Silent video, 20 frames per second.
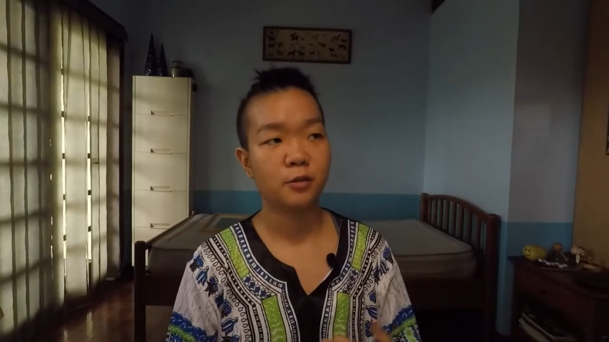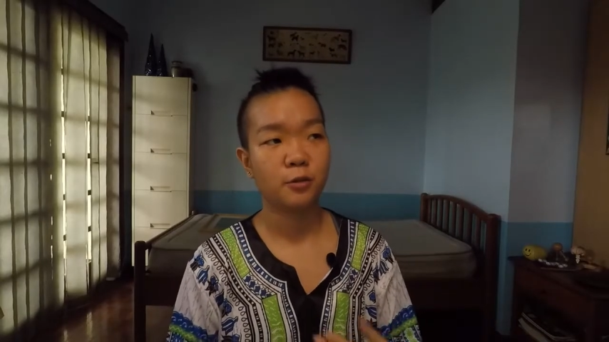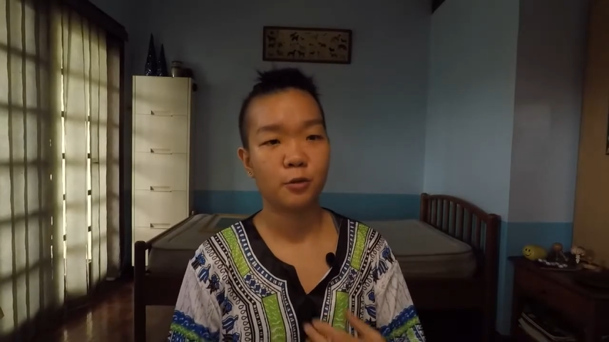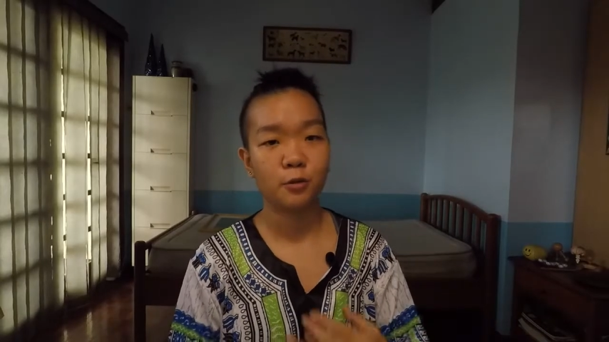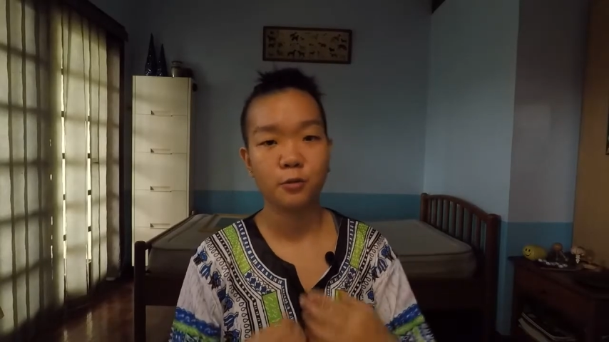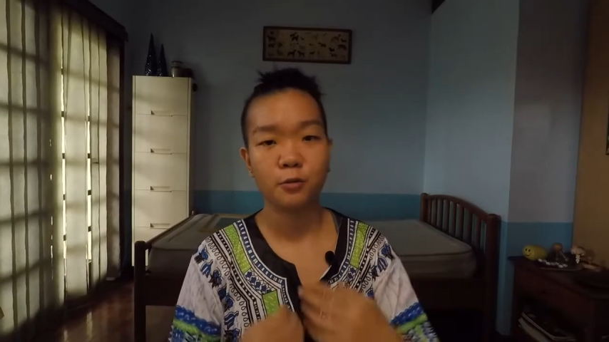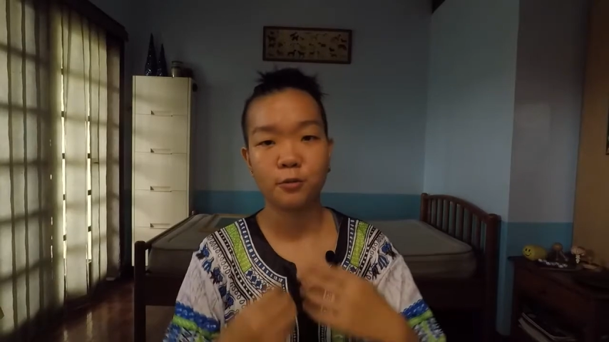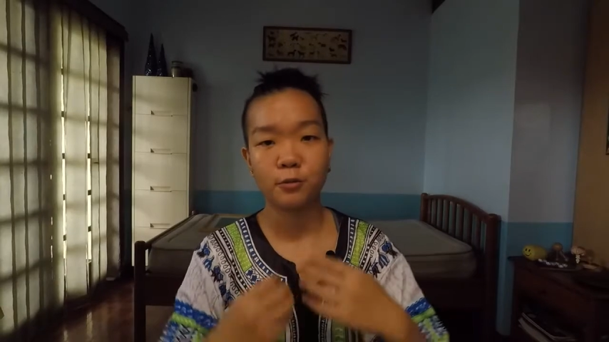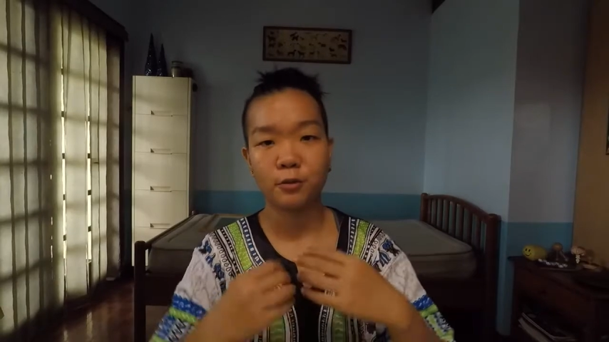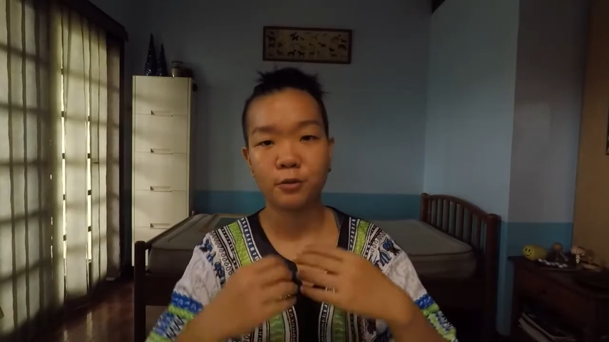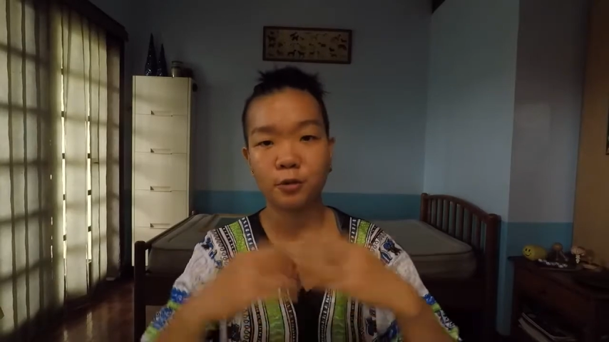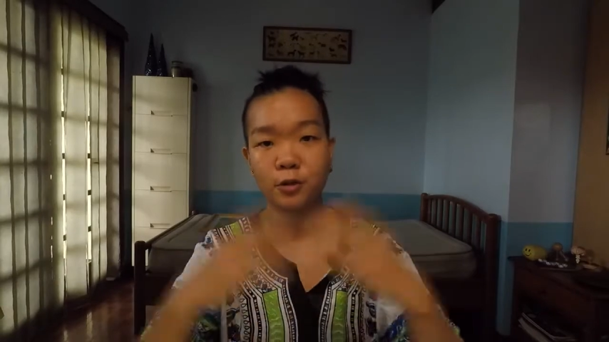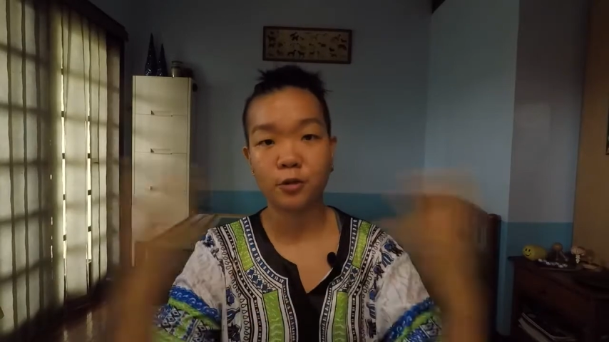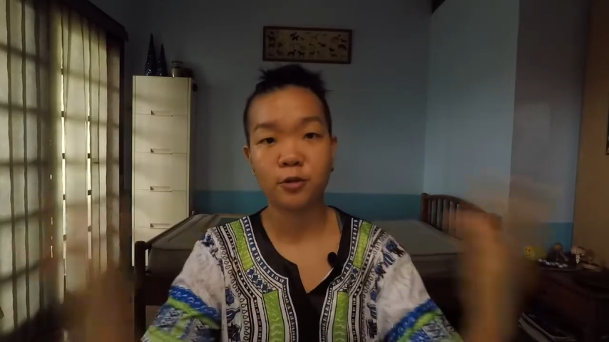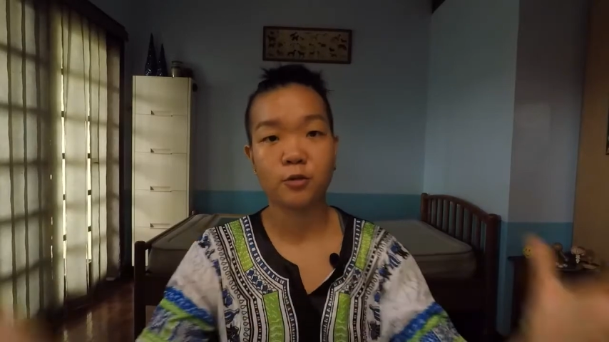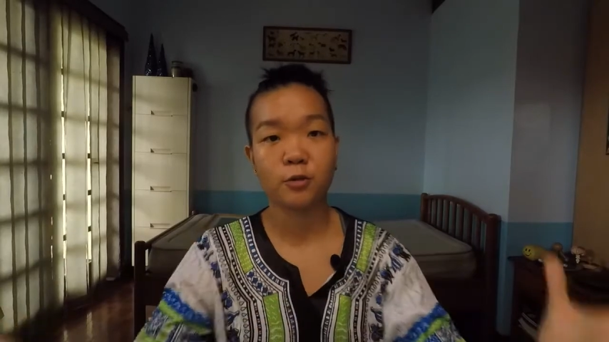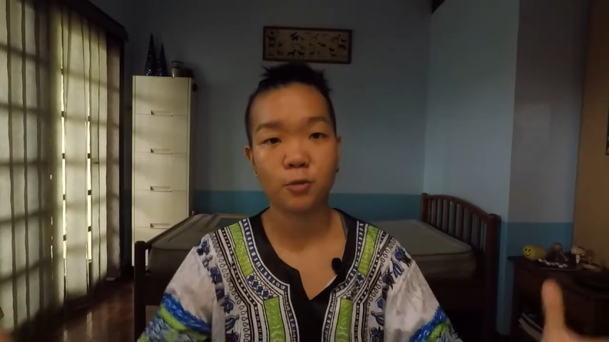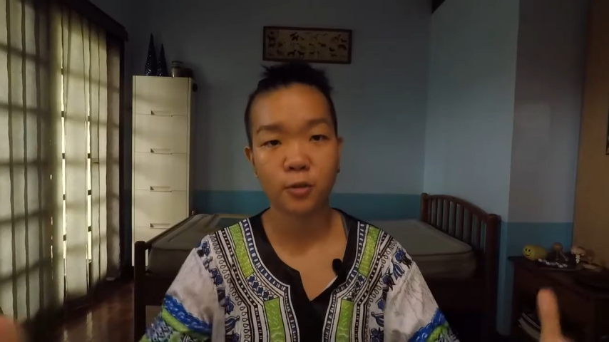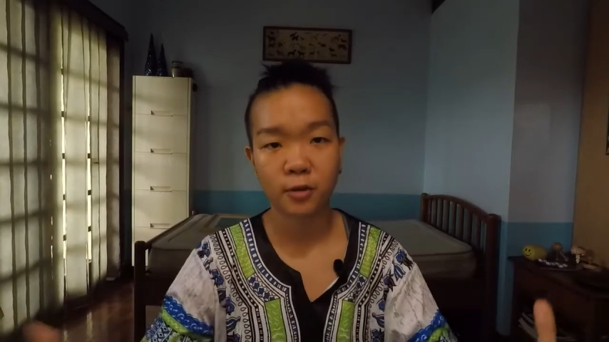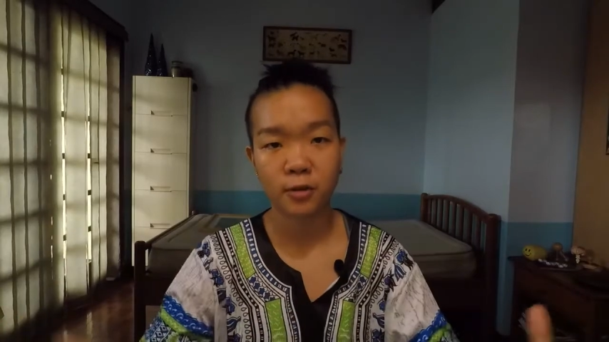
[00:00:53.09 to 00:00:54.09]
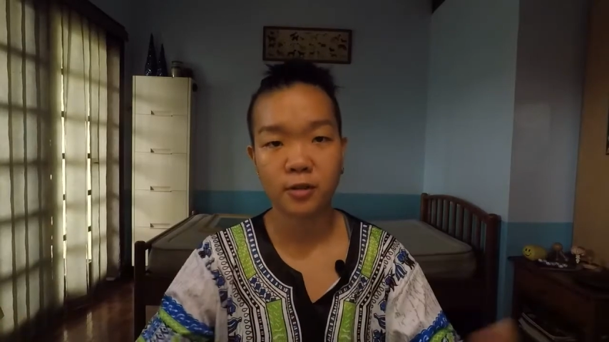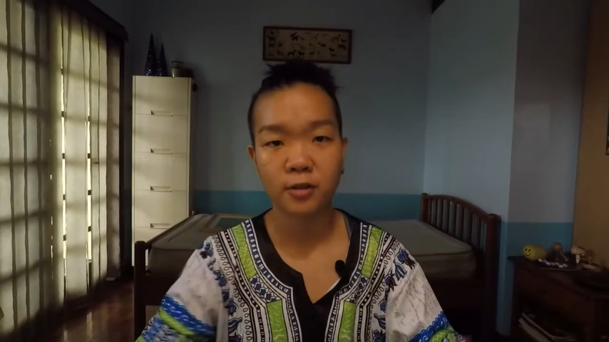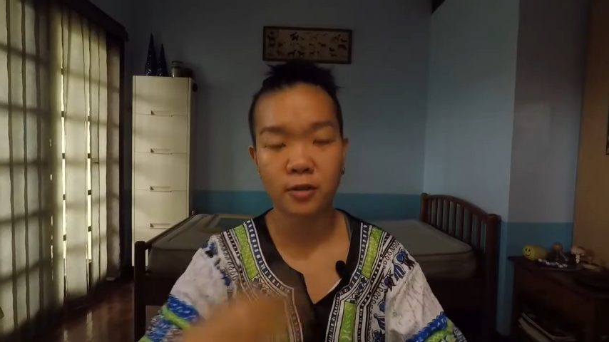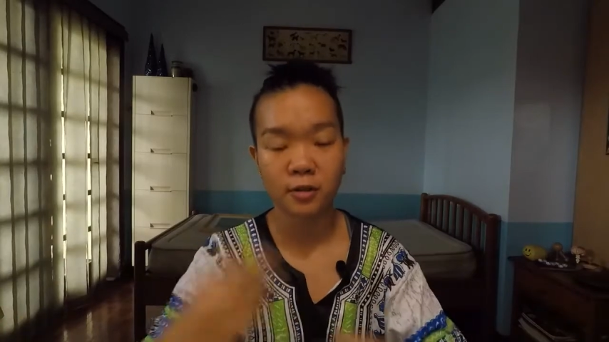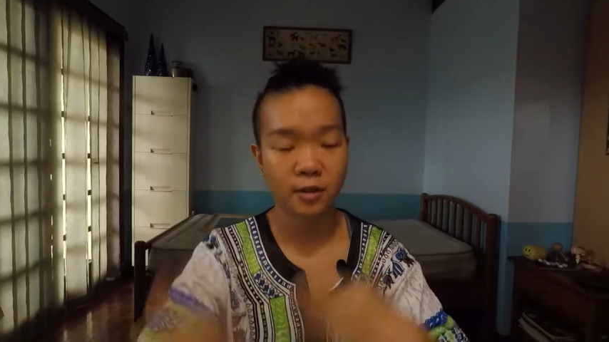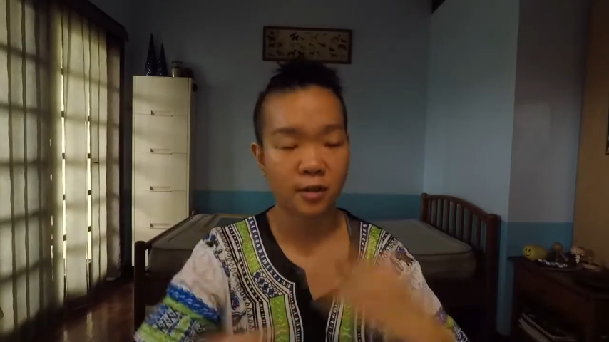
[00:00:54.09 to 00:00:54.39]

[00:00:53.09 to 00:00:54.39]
to sort,